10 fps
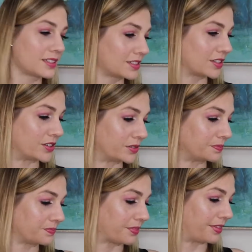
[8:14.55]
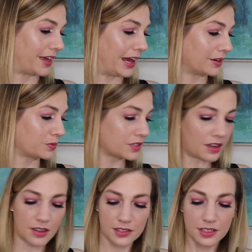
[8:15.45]
So that was
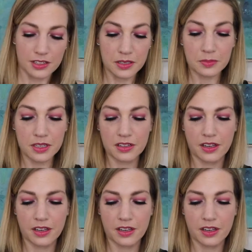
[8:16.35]
awesome.